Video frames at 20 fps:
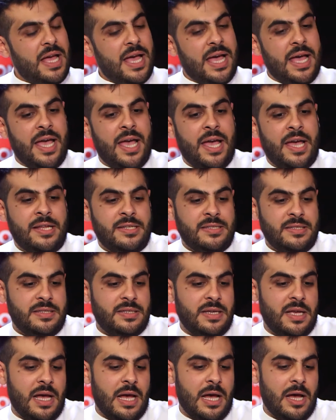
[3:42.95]
and
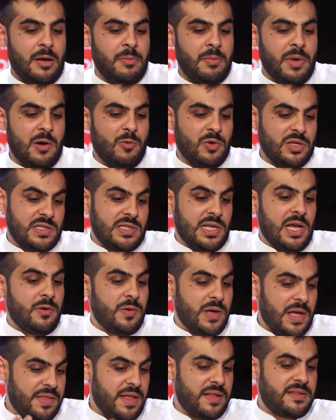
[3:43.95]

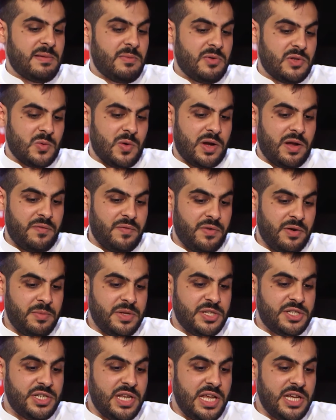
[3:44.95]
at that time I was working for
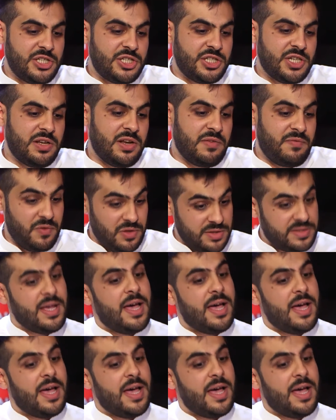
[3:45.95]
Imagination full